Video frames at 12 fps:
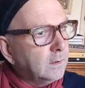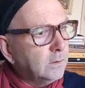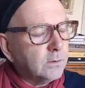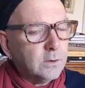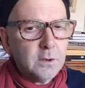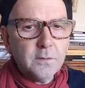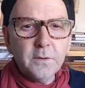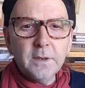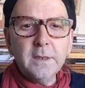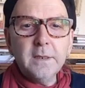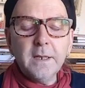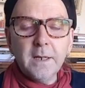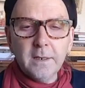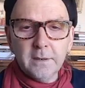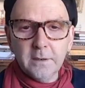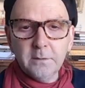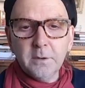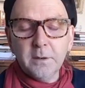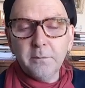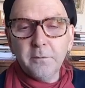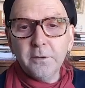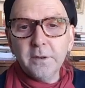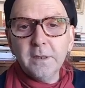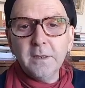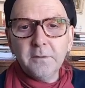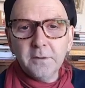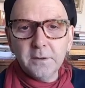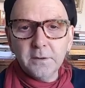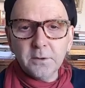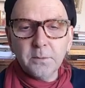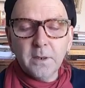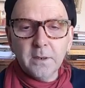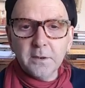not just for the dead anyway, for the living as well,